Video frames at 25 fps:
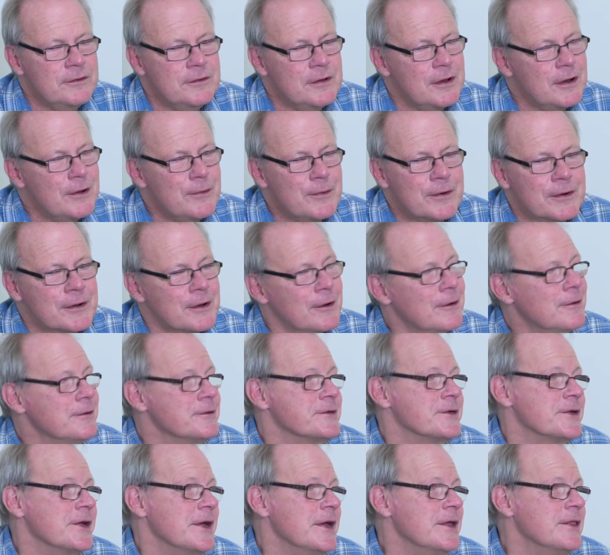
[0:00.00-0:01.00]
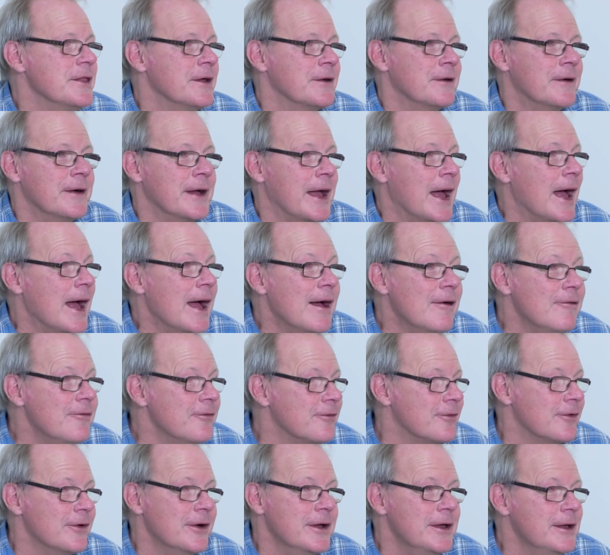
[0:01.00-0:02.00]
No, I can't say that I
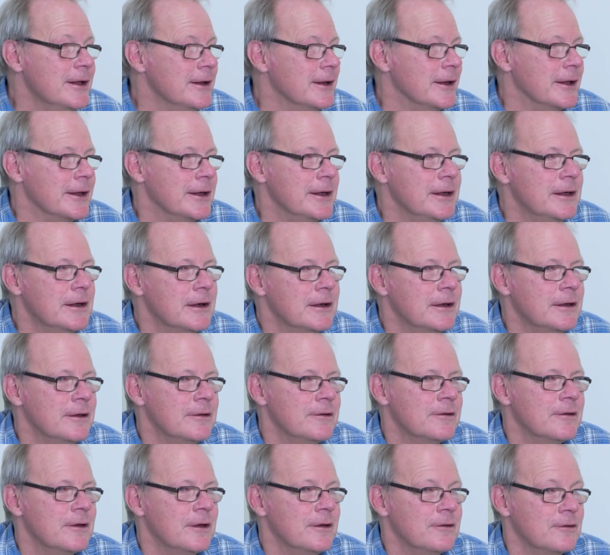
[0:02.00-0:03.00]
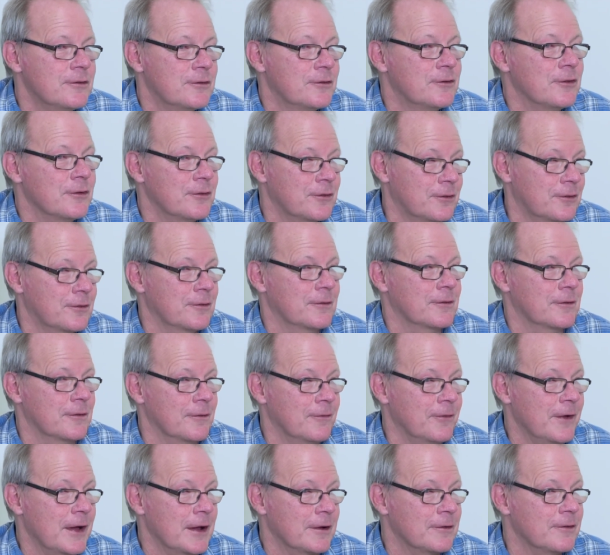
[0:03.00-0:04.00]
have, really. It's just the
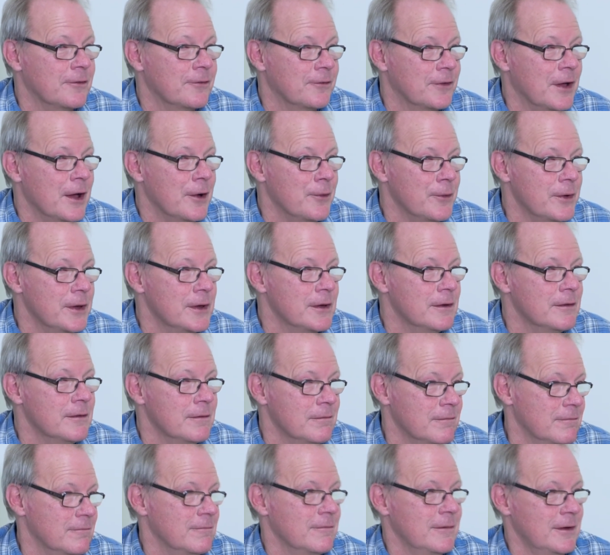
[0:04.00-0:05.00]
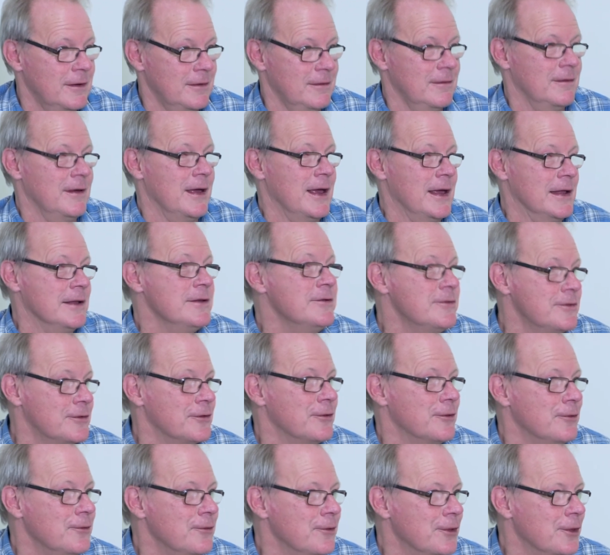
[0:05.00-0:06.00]
fact of going
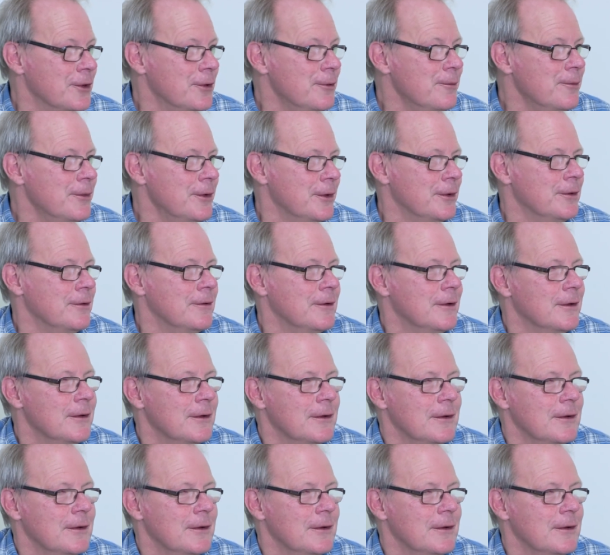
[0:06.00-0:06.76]
into them